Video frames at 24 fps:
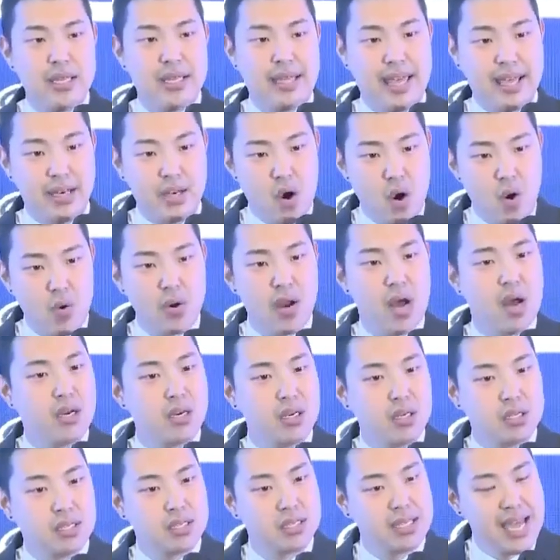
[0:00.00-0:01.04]
they don't
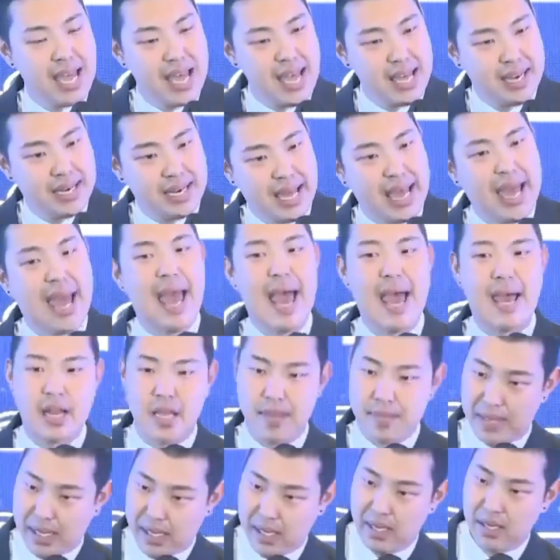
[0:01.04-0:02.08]
understand
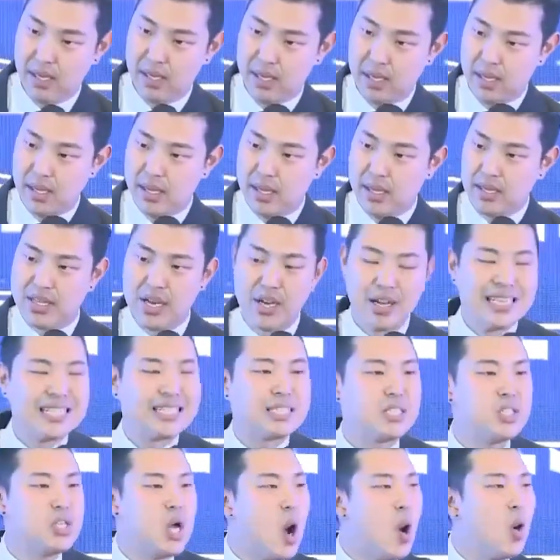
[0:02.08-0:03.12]
Atomy, there
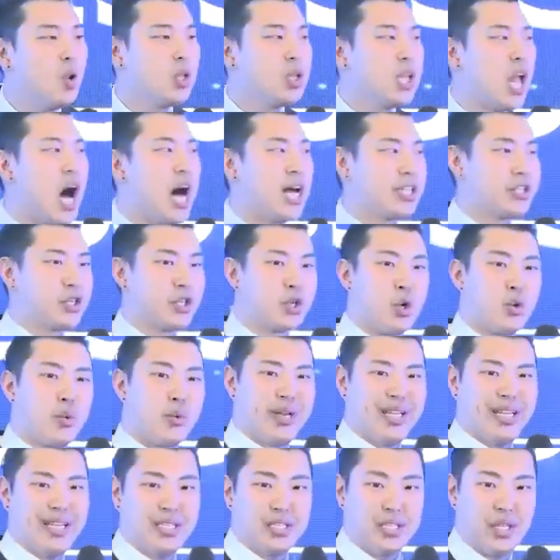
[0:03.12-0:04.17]
is no logical
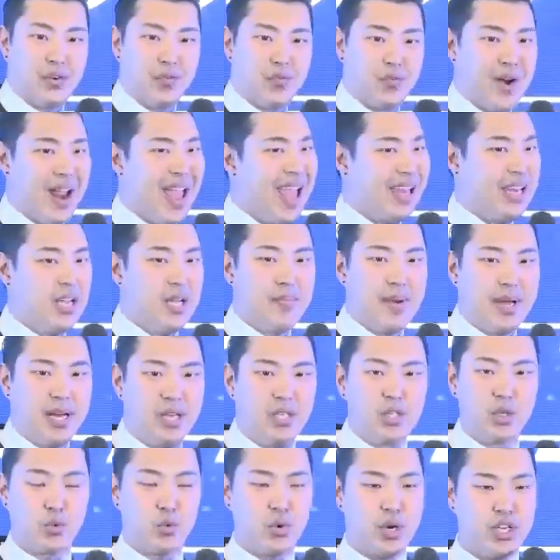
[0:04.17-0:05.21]
reason for anybody
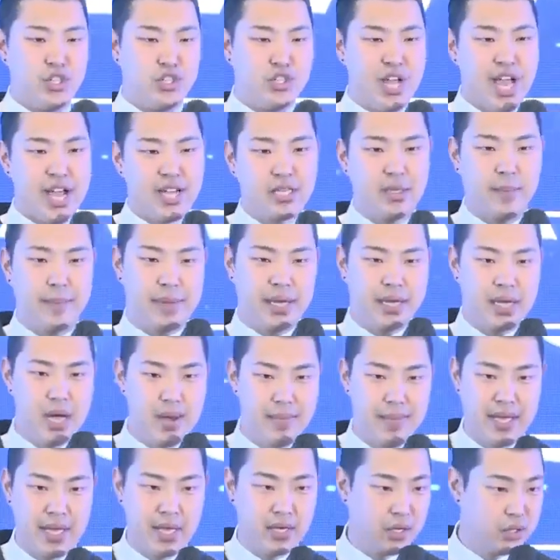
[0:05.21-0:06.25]
to reject
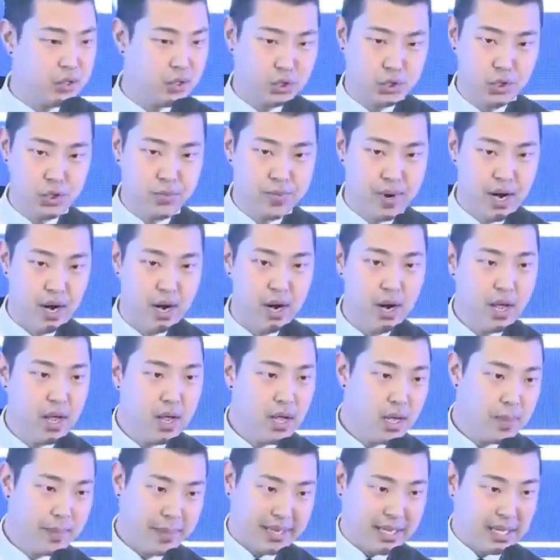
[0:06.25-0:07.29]
becoming a consumer
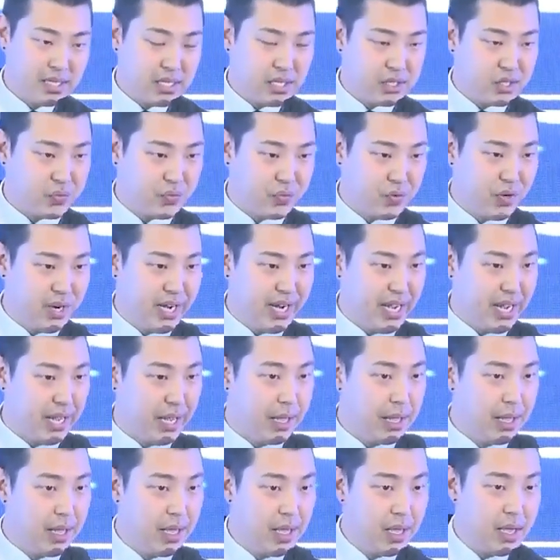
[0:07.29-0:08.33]
because it's free.
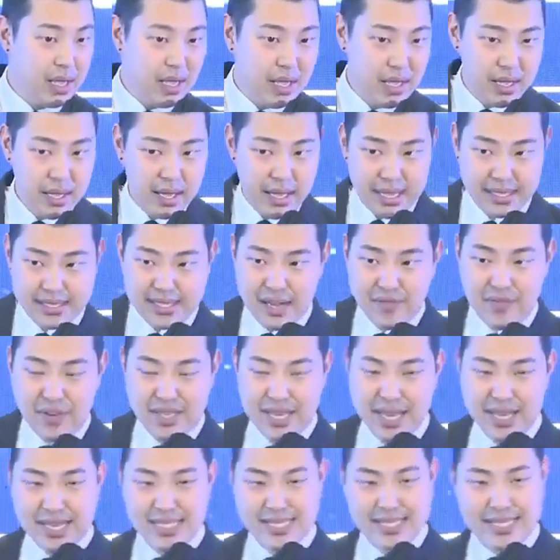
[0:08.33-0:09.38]
It's
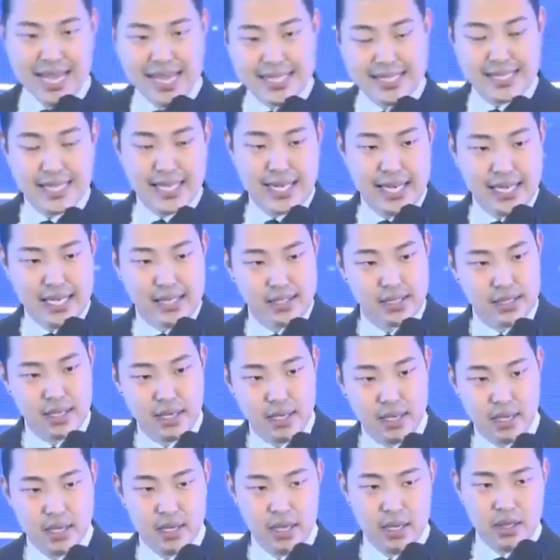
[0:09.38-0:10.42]
everyday necessities.
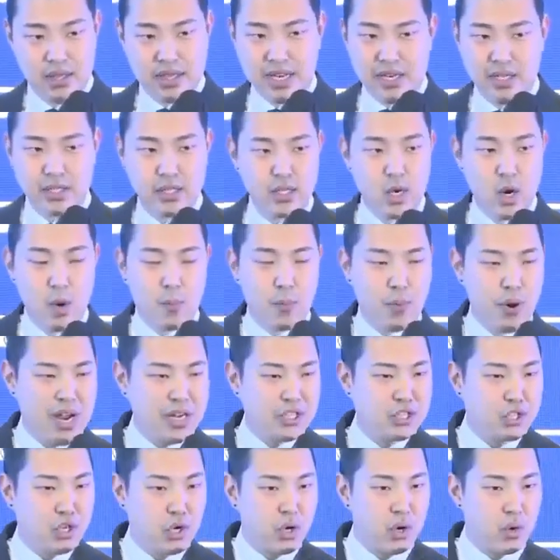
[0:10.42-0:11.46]
There's no
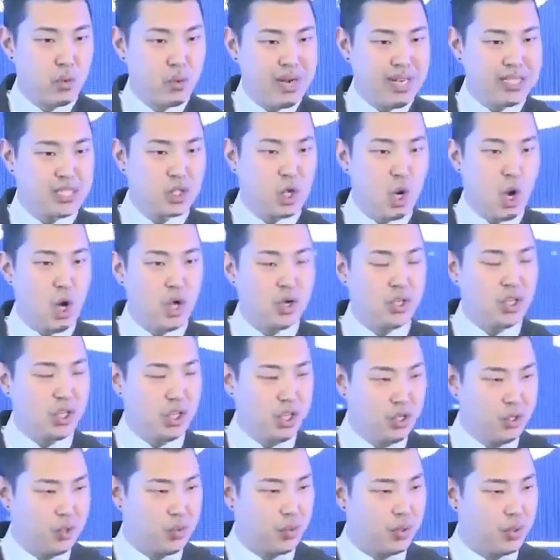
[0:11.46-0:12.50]
pressure or risk on
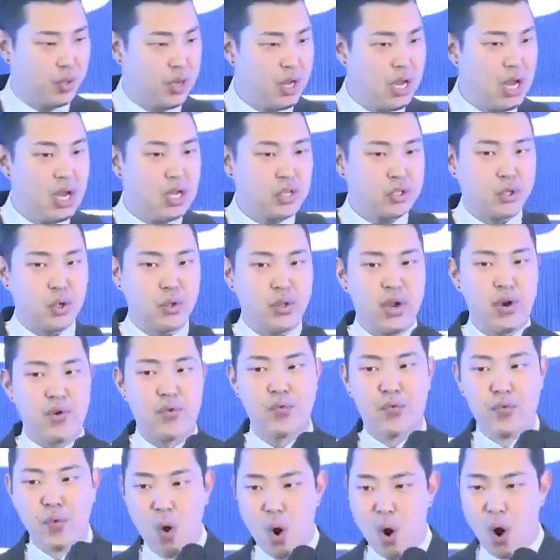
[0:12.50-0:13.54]
you. So
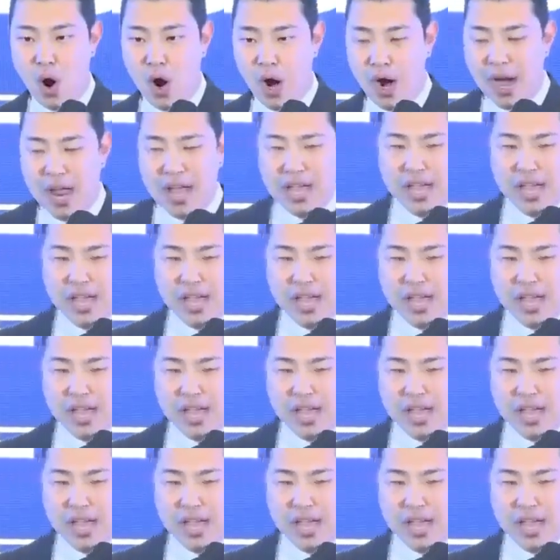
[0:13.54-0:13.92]
therefore,